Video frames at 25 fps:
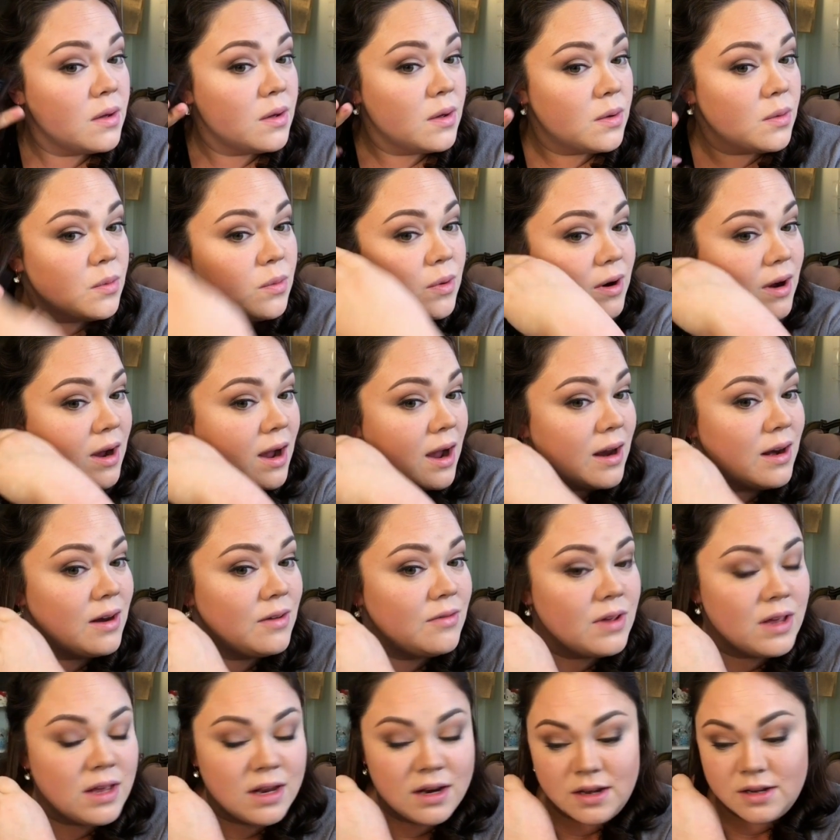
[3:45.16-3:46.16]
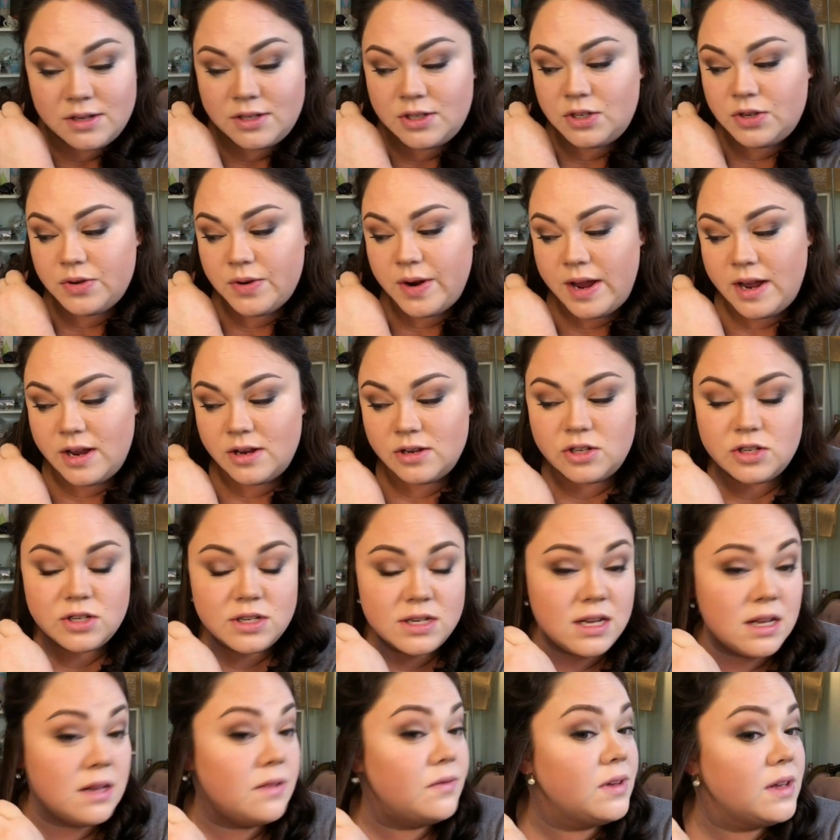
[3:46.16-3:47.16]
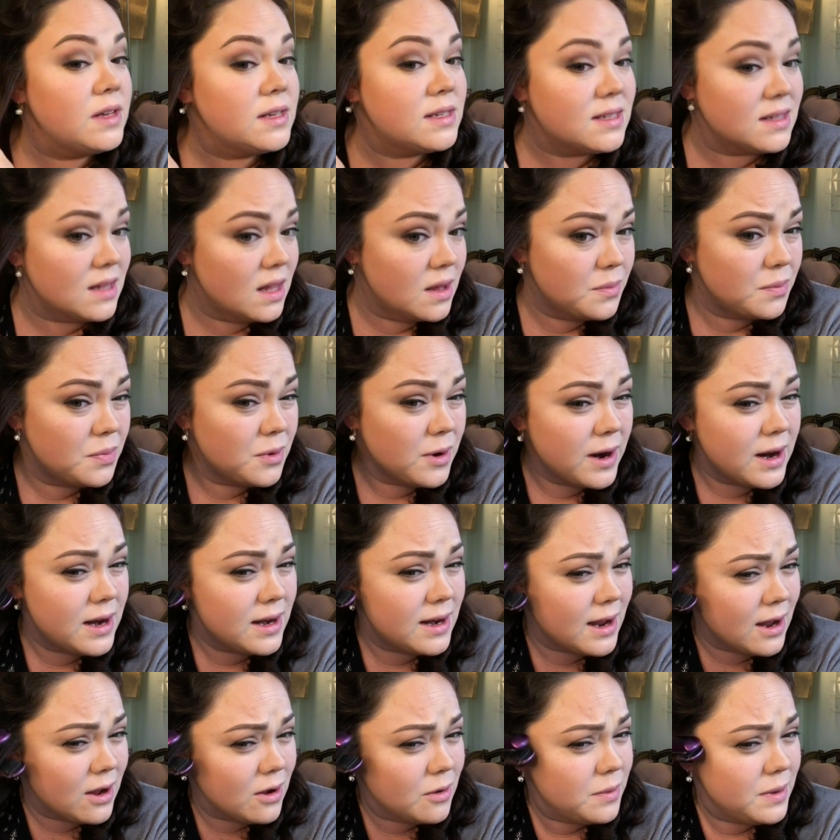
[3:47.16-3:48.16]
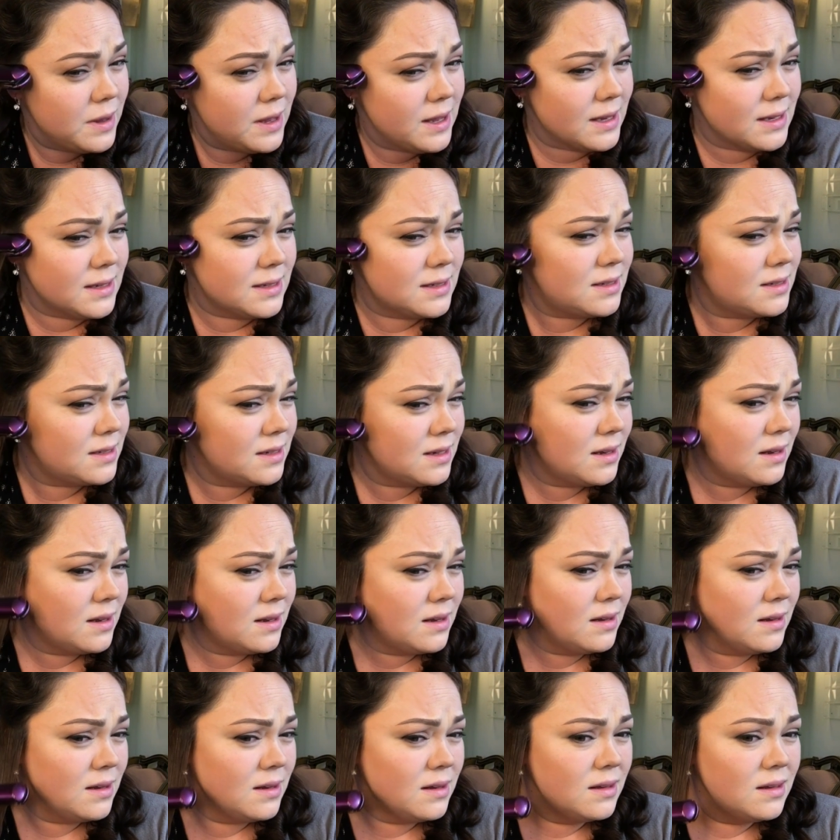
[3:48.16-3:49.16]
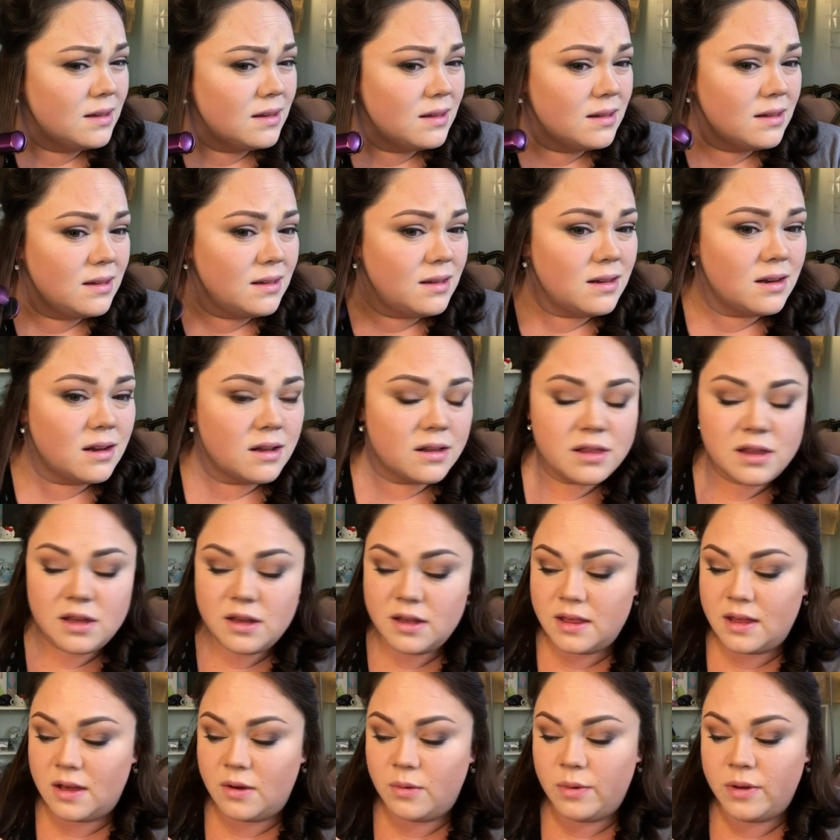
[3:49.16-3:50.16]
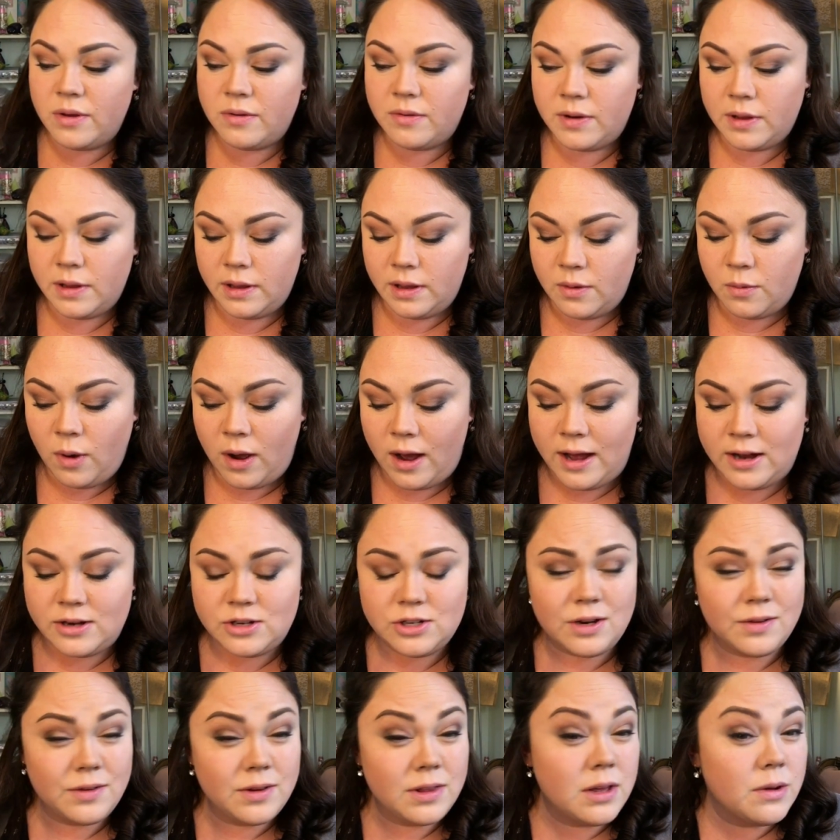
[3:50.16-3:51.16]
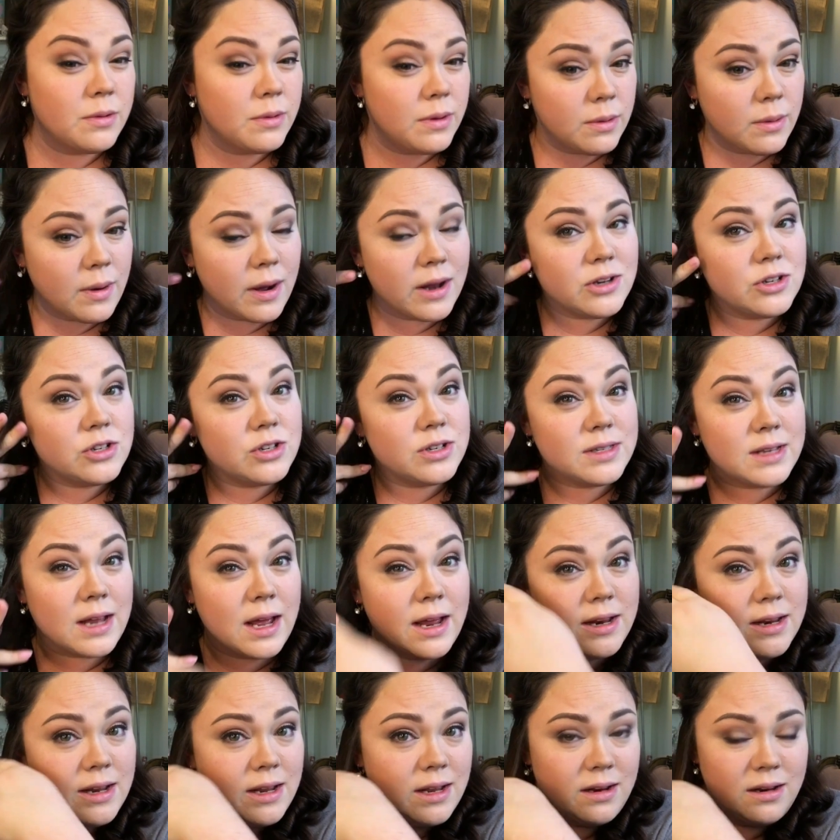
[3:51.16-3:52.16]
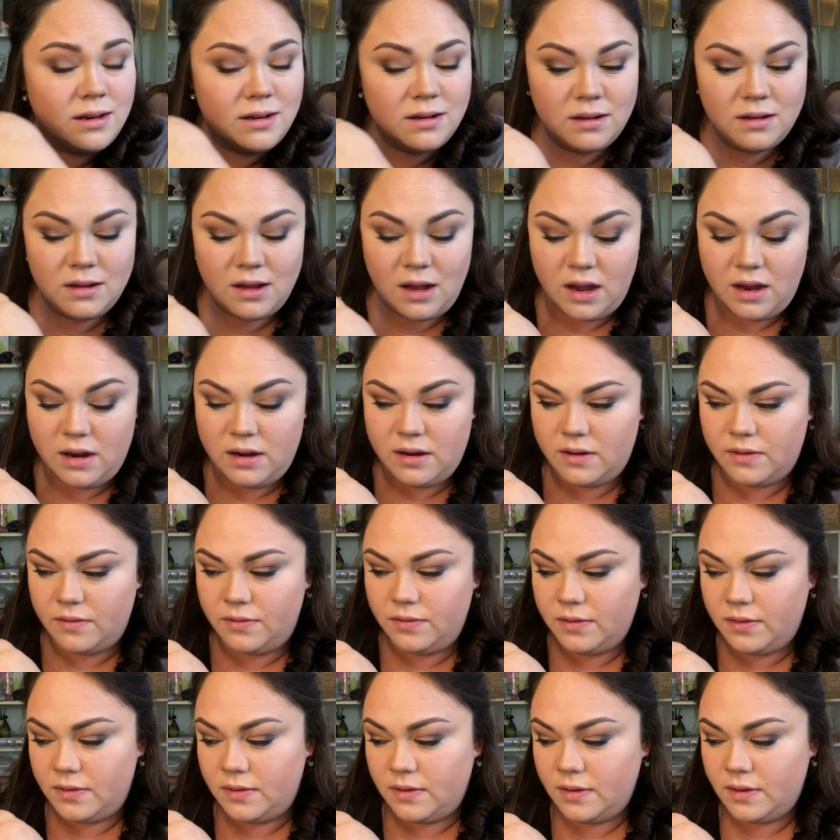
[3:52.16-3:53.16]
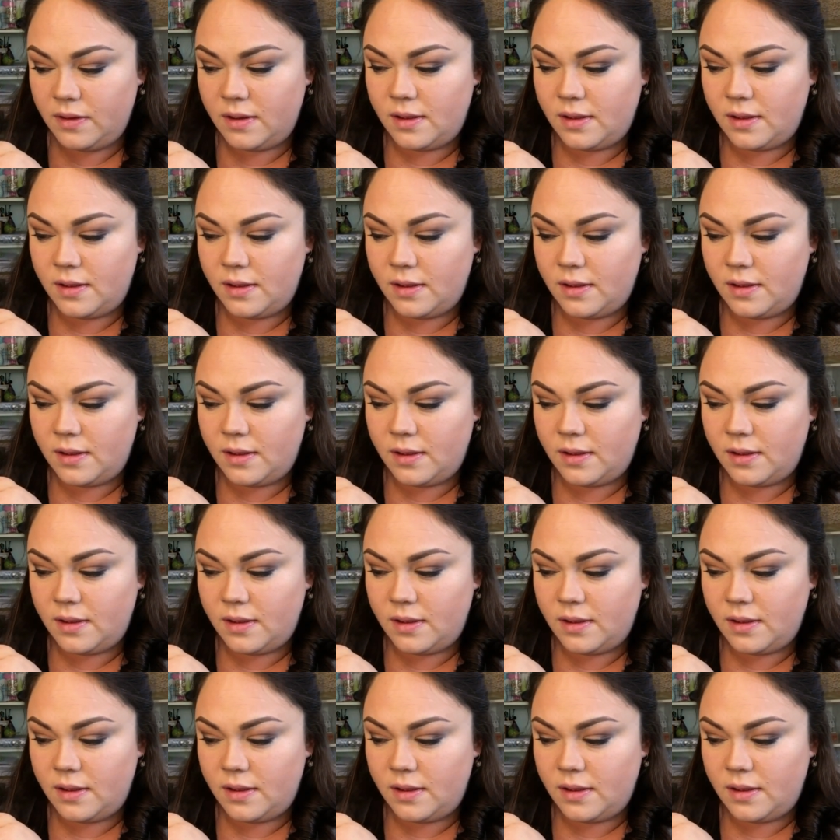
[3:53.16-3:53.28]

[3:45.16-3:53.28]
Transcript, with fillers: We're kind of in a strange TV slump right now because nothing that we really watch. Everything we watch just ended, kind of.